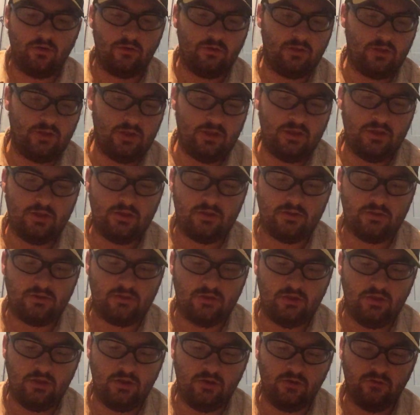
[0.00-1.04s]
early
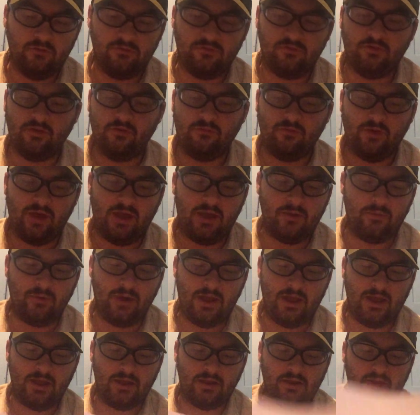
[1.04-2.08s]
years of
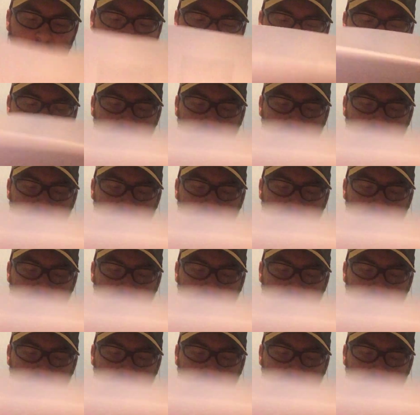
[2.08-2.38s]
Iraq